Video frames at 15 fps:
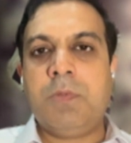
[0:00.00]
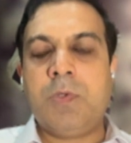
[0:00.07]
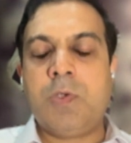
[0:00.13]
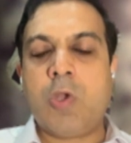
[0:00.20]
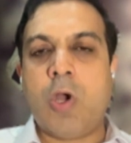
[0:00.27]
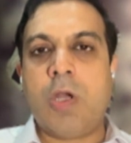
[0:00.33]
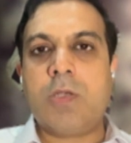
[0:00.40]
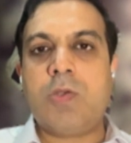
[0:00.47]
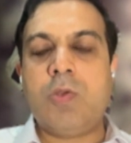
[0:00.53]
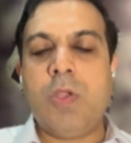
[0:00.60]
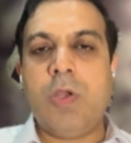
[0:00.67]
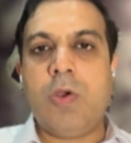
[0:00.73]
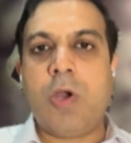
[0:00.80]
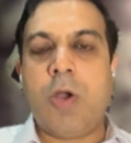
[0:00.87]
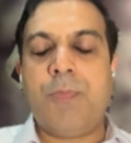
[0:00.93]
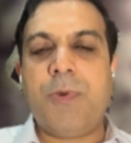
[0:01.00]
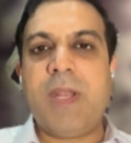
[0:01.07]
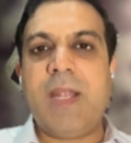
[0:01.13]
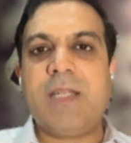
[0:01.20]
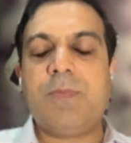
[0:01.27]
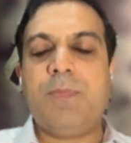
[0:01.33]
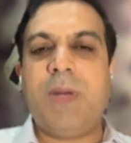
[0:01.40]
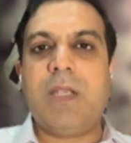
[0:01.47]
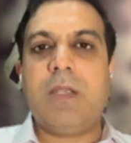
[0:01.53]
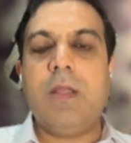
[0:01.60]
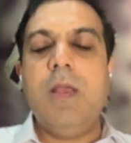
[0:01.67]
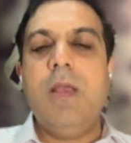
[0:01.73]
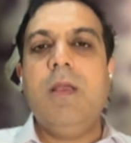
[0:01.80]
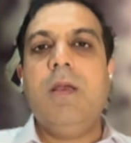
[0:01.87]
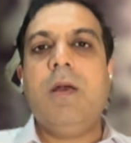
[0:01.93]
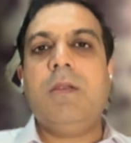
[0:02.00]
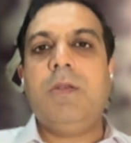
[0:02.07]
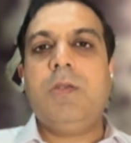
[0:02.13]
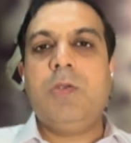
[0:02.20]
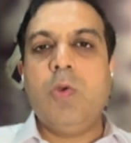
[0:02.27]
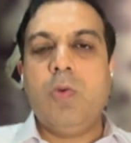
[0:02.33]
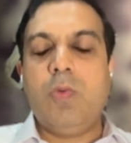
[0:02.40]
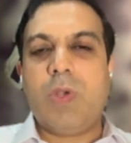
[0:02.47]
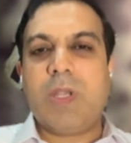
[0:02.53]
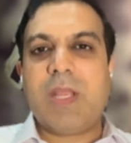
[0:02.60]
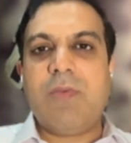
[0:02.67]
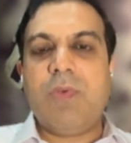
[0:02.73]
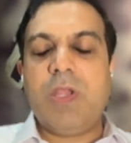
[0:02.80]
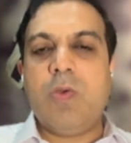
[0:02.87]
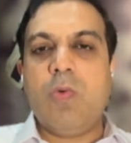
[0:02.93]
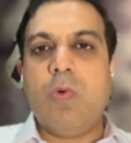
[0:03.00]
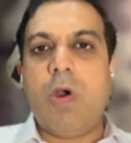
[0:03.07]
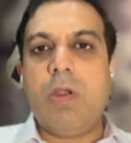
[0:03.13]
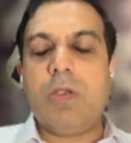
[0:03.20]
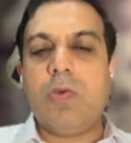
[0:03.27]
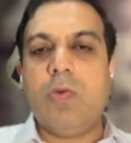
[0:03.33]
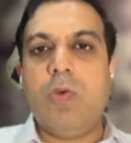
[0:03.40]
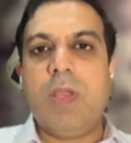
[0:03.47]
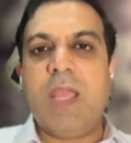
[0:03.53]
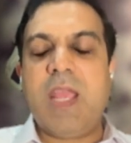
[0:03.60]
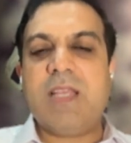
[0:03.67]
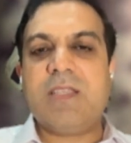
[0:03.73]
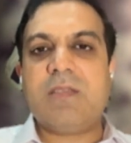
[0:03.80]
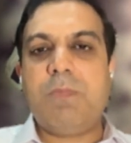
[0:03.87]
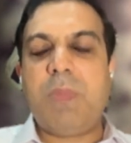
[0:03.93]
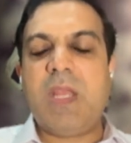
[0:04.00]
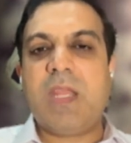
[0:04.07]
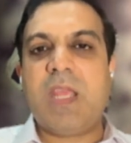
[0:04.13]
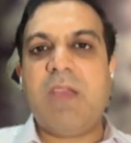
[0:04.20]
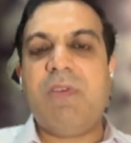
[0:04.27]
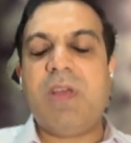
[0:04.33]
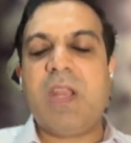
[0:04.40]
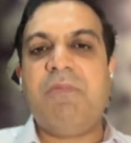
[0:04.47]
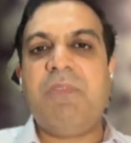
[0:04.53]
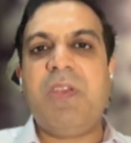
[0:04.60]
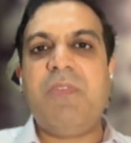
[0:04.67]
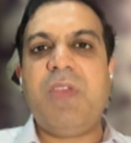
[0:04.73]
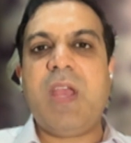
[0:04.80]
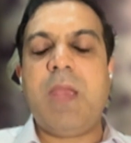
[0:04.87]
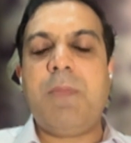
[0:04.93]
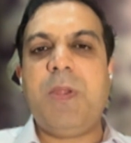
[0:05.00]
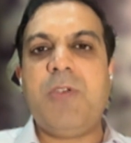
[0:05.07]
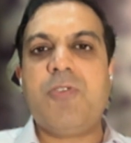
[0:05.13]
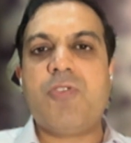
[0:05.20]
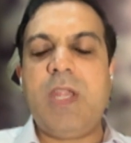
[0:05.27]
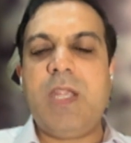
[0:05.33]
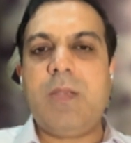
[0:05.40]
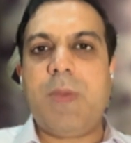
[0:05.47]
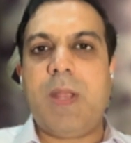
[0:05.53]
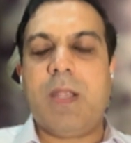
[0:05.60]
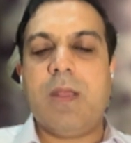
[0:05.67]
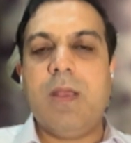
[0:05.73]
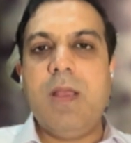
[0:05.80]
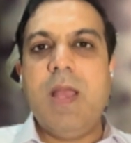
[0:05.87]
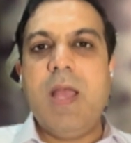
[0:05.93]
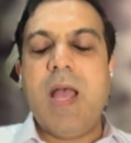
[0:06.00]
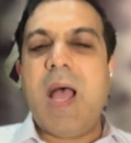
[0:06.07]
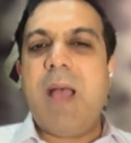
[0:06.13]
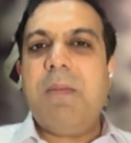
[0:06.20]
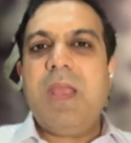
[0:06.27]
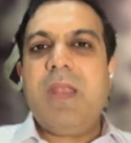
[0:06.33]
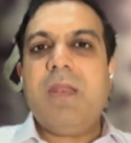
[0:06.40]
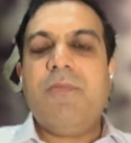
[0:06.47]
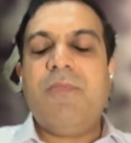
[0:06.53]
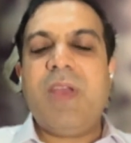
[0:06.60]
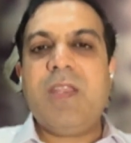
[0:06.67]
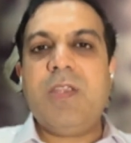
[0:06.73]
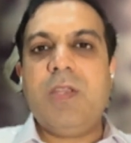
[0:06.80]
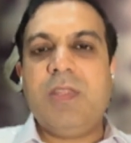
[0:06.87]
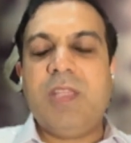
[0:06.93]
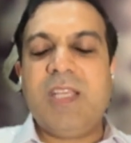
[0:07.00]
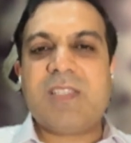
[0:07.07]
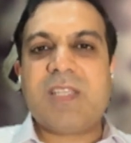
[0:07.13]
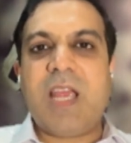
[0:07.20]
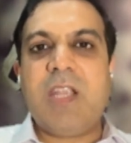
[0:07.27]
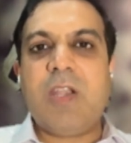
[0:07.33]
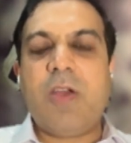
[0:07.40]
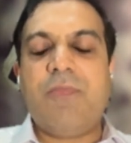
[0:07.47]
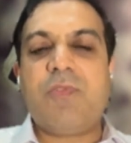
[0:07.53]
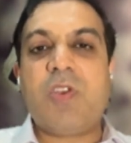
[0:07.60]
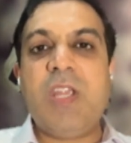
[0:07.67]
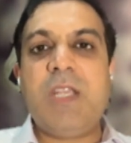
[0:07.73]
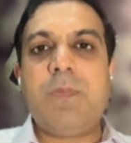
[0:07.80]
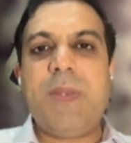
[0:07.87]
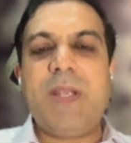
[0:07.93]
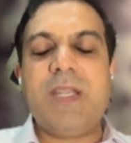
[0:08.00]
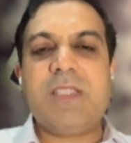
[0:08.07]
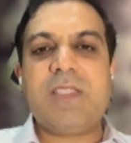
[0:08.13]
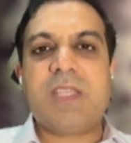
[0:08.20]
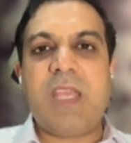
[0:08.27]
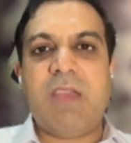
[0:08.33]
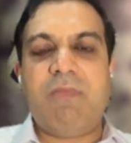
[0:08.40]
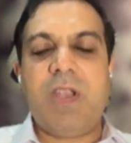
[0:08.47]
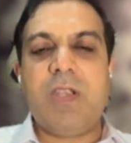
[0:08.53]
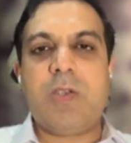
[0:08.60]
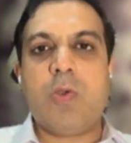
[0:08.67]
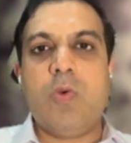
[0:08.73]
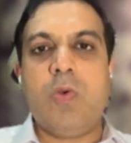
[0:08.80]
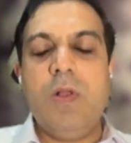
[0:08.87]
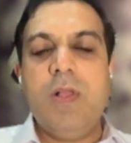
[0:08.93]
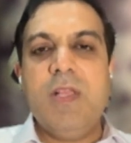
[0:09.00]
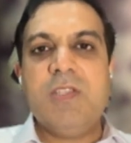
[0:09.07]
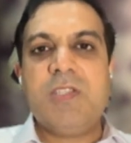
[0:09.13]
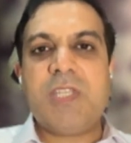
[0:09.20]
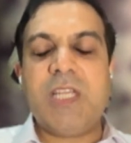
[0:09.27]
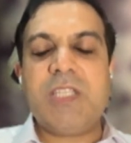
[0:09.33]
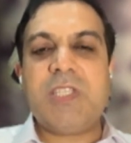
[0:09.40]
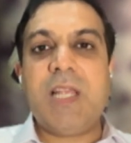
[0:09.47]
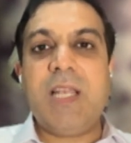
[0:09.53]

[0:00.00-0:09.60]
talk to your opponents, but do whatever you want to. He has been given a VVIP treatment. I mean, when this kind of treatment is given to such a